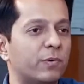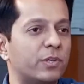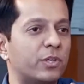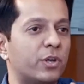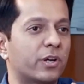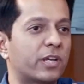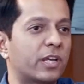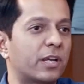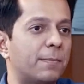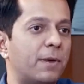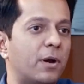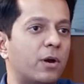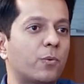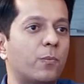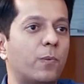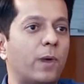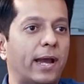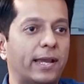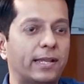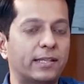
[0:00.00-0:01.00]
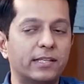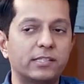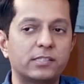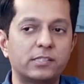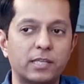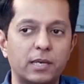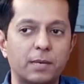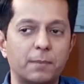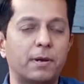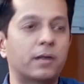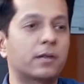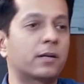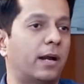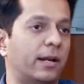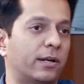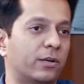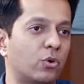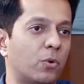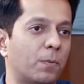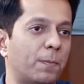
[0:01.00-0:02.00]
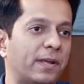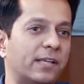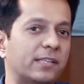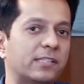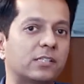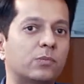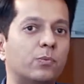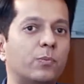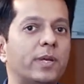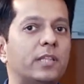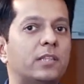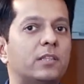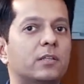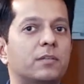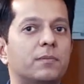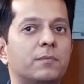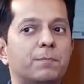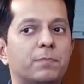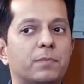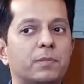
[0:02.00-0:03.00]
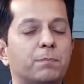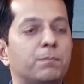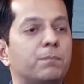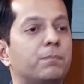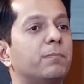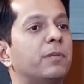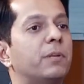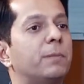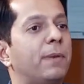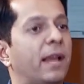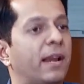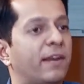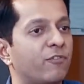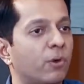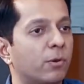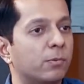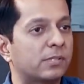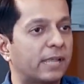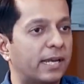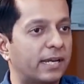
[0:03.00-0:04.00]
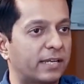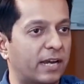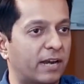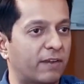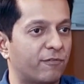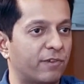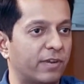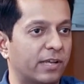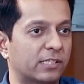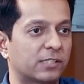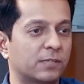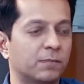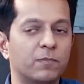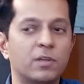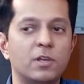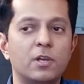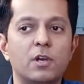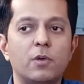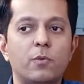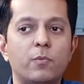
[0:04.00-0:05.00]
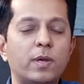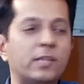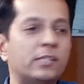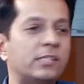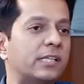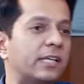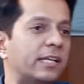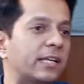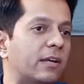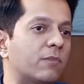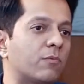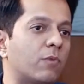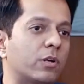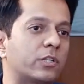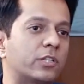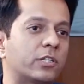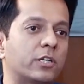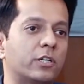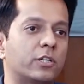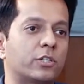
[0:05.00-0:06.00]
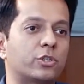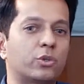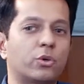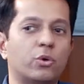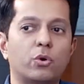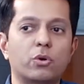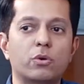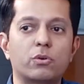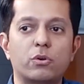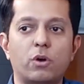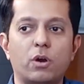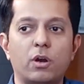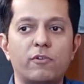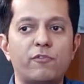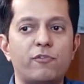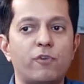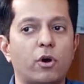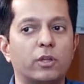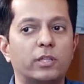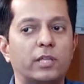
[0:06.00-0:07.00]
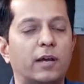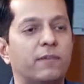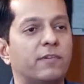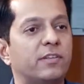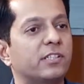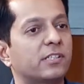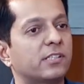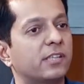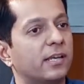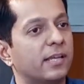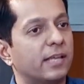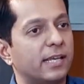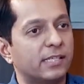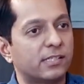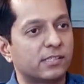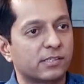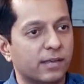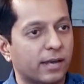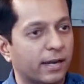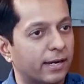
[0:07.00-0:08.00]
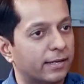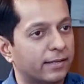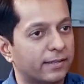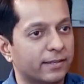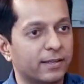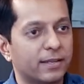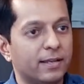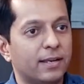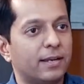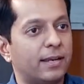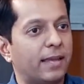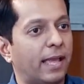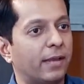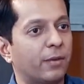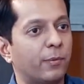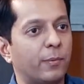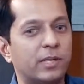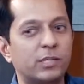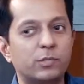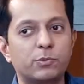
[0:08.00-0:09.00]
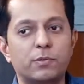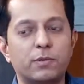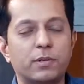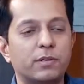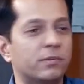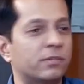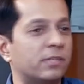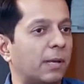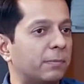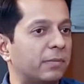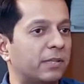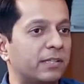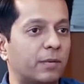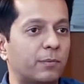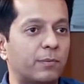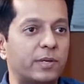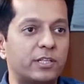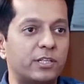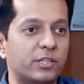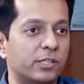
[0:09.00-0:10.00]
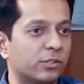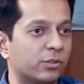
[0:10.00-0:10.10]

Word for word: talking about why this cinema can't go places with with platforms like Netflix. Hmm. We are sitting and watching a show called Fauda, which is an Israeli yeah. language, something that we just